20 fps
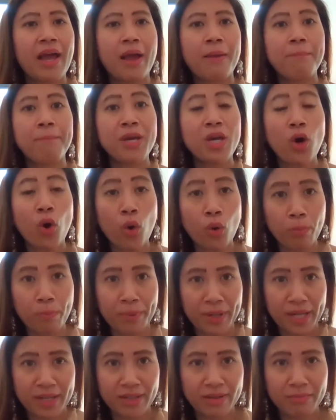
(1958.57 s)
And be
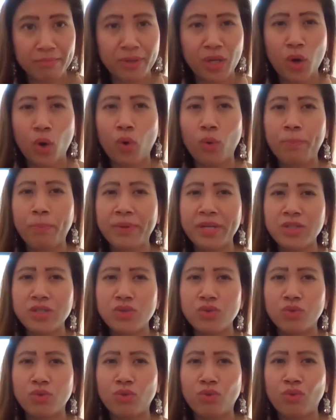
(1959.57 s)
open, be open
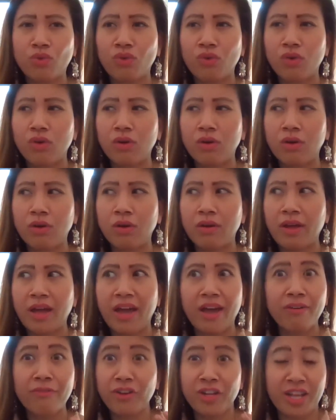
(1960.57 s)
to
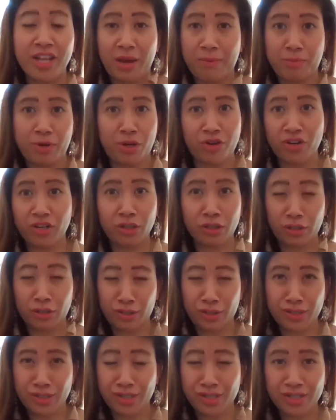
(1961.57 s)
everyday
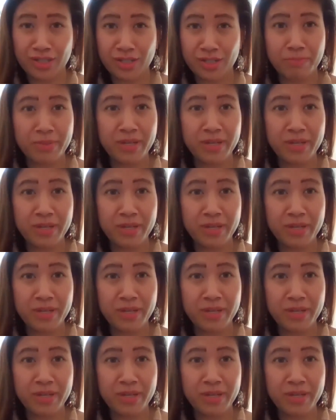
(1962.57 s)
miracles.